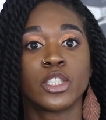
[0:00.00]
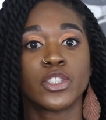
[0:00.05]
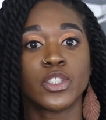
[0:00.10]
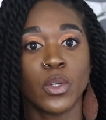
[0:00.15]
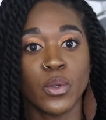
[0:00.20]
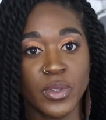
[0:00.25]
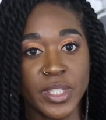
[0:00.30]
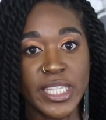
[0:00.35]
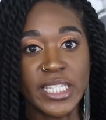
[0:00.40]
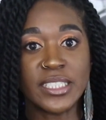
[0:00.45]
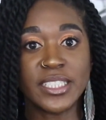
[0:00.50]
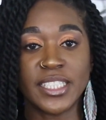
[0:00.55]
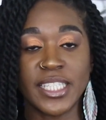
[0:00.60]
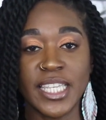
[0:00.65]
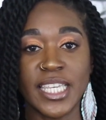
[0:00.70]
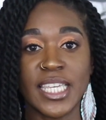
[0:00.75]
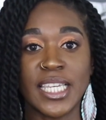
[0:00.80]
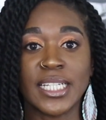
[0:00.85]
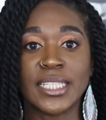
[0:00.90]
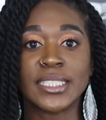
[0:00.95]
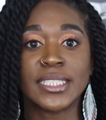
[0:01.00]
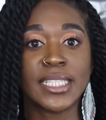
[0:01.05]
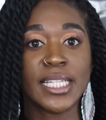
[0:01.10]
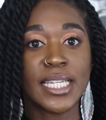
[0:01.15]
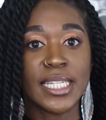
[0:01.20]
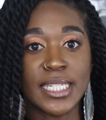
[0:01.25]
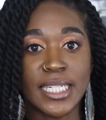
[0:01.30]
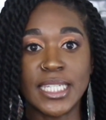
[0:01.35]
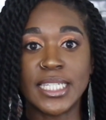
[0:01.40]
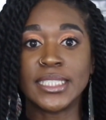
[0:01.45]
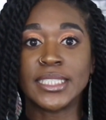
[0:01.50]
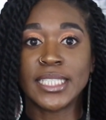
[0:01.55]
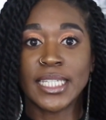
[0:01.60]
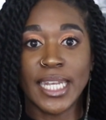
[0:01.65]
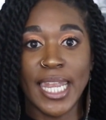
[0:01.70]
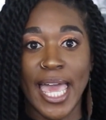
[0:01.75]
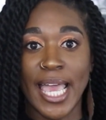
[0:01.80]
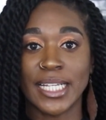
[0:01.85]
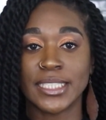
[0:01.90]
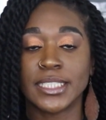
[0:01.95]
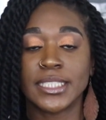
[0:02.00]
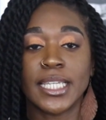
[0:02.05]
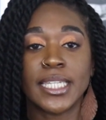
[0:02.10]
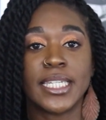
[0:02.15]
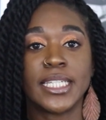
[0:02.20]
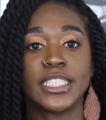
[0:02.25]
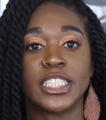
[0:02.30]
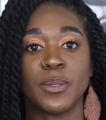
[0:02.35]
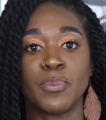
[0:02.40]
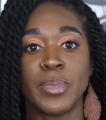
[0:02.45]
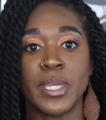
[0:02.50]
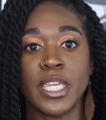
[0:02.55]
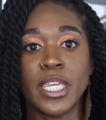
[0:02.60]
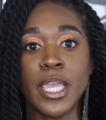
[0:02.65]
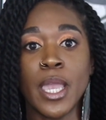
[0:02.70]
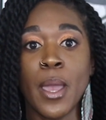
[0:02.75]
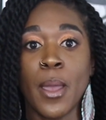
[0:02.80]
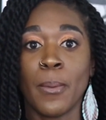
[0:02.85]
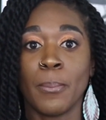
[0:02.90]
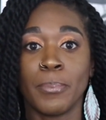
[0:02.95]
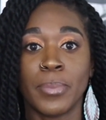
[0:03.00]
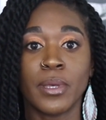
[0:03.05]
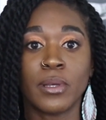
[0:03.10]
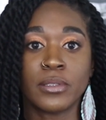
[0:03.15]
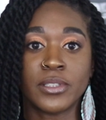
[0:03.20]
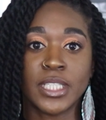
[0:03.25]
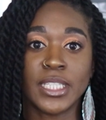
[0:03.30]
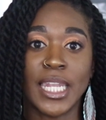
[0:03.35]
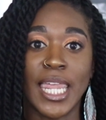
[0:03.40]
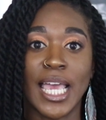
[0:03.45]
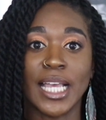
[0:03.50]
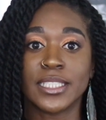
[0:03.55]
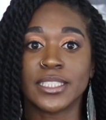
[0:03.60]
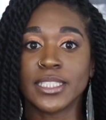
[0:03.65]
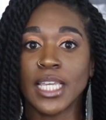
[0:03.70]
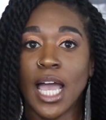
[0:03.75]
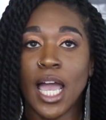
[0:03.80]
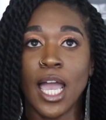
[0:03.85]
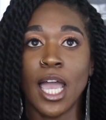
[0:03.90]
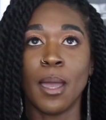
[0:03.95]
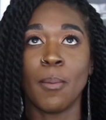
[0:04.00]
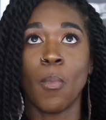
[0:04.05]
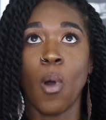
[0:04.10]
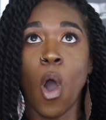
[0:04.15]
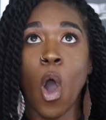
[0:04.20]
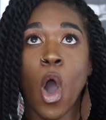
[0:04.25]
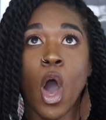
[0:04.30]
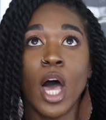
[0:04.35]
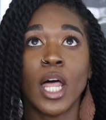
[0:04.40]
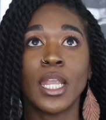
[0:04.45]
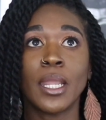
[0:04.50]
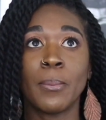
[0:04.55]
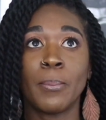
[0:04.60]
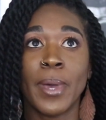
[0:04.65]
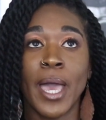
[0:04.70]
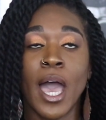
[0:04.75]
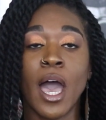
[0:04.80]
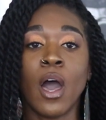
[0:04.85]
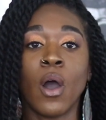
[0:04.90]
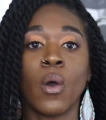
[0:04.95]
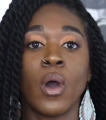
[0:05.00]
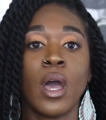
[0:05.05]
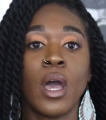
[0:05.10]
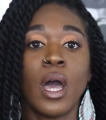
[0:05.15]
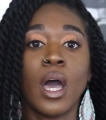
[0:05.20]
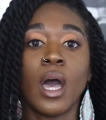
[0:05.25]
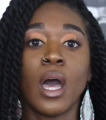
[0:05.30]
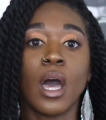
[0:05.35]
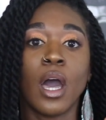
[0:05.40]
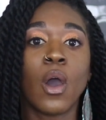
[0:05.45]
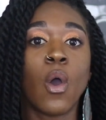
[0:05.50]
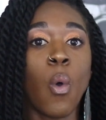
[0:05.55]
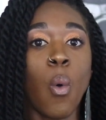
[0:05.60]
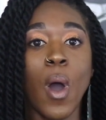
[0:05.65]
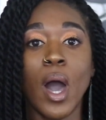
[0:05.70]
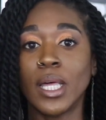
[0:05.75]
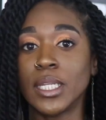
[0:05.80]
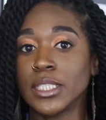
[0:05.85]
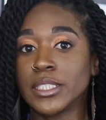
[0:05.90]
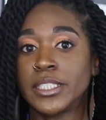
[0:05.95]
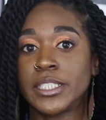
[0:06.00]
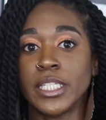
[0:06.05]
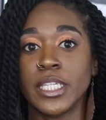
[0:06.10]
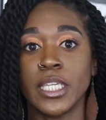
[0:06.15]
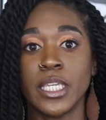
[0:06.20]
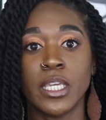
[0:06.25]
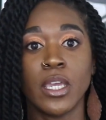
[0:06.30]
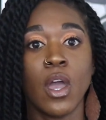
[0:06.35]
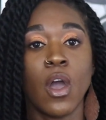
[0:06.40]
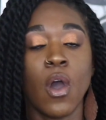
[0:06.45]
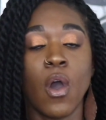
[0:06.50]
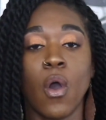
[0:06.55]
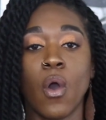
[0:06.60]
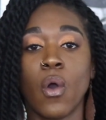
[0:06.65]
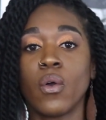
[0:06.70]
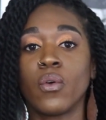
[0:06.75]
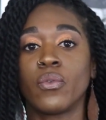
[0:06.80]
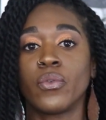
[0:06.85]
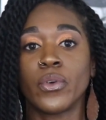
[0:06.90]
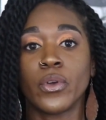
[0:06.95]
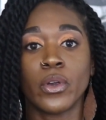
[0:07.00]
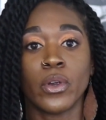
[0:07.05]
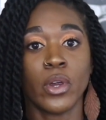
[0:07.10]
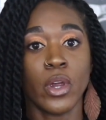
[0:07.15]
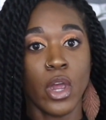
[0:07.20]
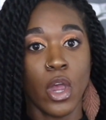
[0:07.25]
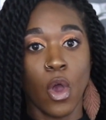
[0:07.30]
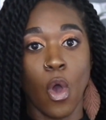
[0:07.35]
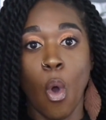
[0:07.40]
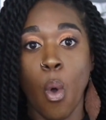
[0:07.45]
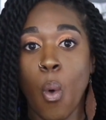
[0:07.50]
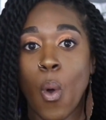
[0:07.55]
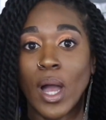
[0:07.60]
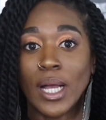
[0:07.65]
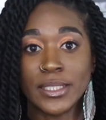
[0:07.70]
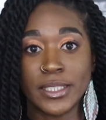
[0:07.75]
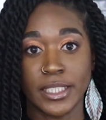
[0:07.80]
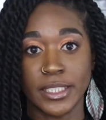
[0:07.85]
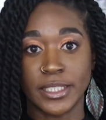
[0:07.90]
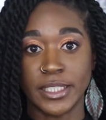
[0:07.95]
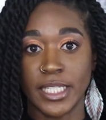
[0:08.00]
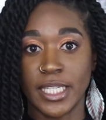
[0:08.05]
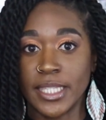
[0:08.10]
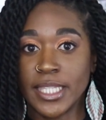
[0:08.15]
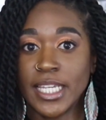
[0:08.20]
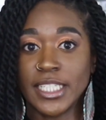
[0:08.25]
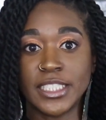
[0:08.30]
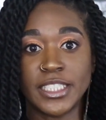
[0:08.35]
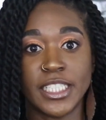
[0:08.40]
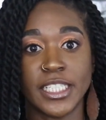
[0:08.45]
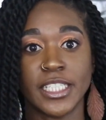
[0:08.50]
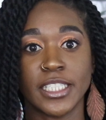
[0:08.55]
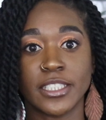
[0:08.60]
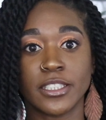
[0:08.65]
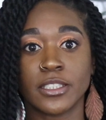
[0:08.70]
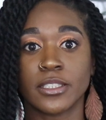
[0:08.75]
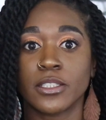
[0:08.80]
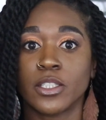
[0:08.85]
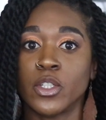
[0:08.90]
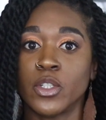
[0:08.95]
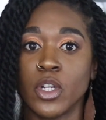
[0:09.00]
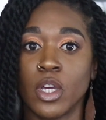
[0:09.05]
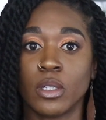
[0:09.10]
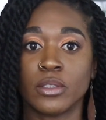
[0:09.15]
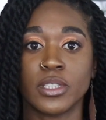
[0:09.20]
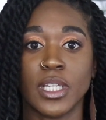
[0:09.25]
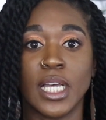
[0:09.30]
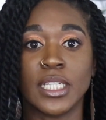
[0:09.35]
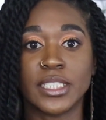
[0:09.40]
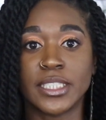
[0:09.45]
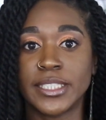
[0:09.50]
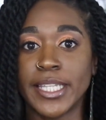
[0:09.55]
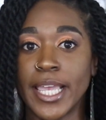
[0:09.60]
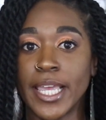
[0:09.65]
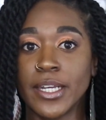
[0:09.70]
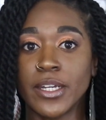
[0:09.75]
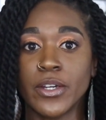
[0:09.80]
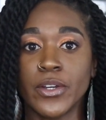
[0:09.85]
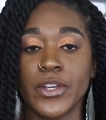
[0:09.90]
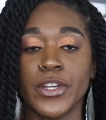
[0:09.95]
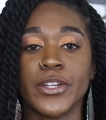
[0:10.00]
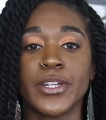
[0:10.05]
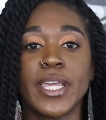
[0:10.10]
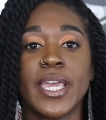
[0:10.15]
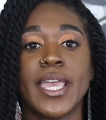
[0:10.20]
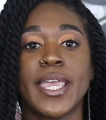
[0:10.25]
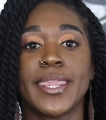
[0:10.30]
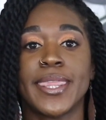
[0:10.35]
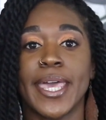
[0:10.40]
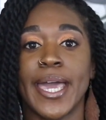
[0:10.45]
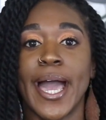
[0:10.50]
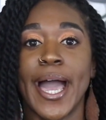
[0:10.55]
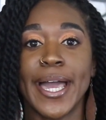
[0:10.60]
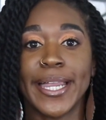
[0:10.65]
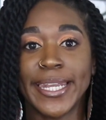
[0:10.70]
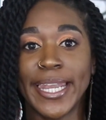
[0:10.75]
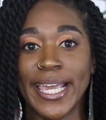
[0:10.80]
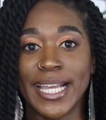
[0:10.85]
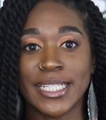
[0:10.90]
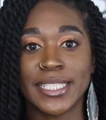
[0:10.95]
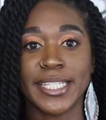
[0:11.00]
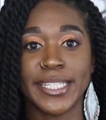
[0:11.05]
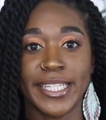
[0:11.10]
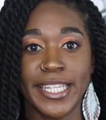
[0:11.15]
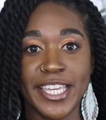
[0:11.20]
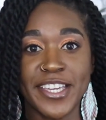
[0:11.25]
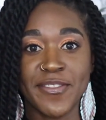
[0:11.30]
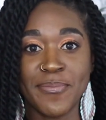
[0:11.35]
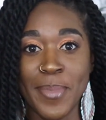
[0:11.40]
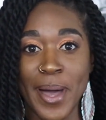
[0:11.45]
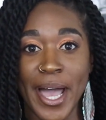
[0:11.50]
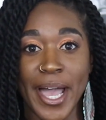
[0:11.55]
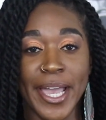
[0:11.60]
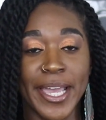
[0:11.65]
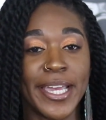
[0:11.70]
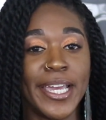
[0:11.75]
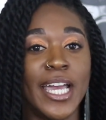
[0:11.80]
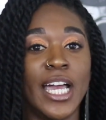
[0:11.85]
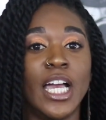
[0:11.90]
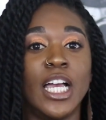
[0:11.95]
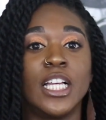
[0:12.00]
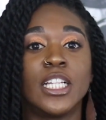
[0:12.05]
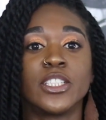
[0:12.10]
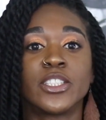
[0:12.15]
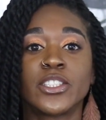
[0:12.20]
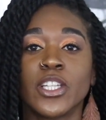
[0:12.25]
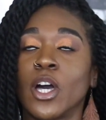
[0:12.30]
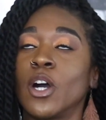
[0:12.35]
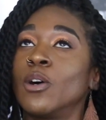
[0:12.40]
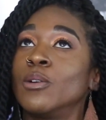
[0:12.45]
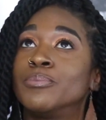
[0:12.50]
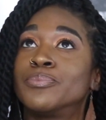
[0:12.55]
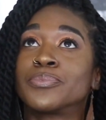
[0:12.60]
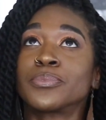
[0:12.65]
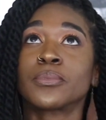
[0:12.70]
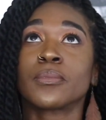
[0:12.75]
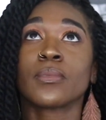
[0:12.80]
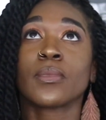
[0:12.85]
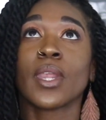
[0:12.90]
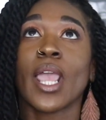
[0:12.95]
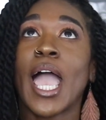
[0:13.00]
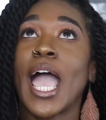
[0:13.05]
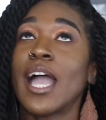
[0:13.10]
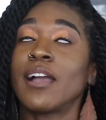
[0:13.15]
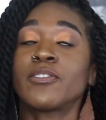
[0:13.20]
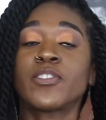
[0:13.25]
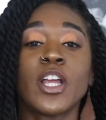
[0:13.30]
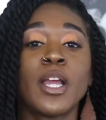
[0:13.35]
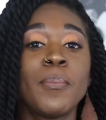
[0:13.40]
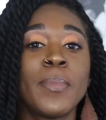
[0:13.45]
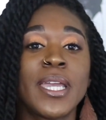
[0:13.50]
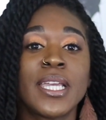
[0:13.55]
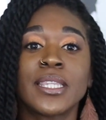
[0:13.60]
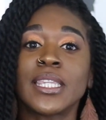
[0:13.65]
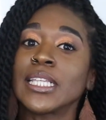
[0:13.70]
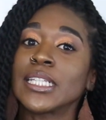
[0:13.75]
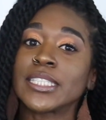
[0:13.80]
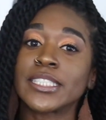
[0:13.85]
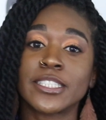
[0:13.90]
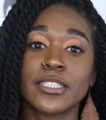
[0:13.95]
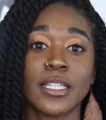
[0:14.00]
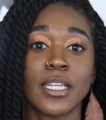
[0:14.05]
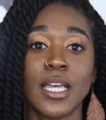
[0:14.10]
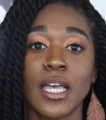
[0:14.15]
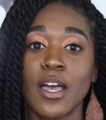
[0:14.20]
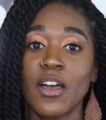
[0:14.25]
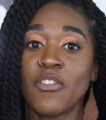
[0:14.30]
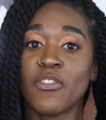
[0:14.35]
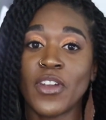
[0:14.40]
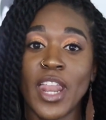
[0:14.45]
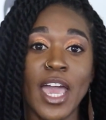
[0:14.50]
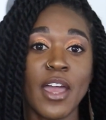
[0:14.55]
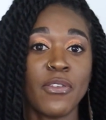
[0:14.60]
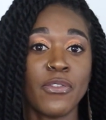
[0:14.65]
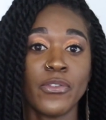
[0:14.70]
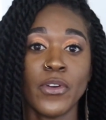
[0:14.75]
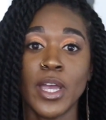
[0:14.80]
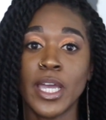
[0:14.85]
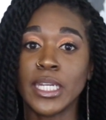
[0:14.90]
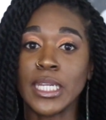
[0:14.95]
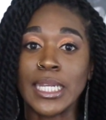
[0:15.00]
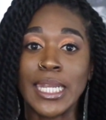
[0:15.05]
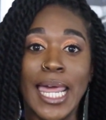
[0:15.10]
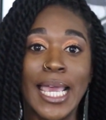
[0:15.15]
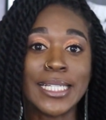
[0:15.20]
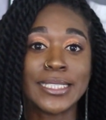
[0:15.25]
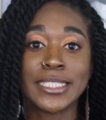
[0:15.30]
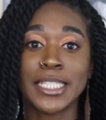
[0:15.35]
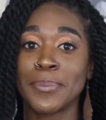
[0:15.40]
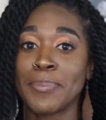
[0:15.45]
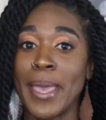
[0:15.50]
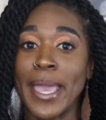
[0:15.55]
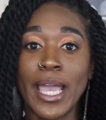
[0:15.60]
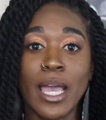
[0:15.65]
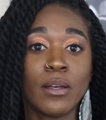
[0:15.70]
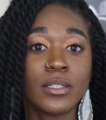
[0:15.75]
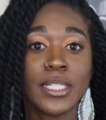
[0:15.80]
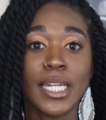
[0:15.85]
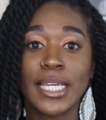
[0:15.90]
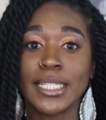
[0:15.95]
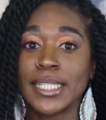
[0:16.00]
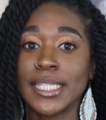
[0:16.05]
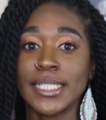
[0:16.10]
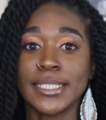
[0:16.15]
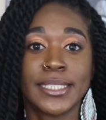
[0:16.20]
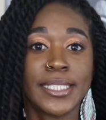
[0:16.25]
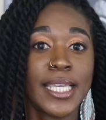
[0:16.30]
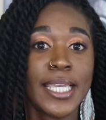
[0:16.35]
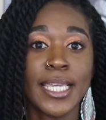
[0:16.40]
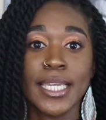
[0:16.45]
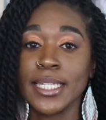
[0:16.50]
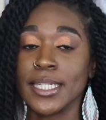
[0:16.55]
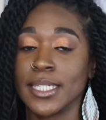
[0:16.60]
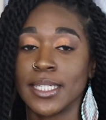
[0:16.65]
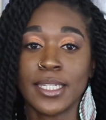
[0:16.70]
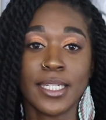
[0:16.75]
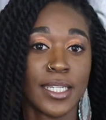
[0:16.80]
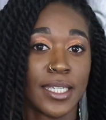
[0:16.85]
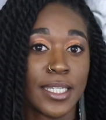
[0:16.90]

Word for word: So these things need to last. They need to be built to last. I'm all about uh, quality over quantity. That's just, you know, a standard that I like to live by. So after I made this uh, flat front elastic back, I was like, this it.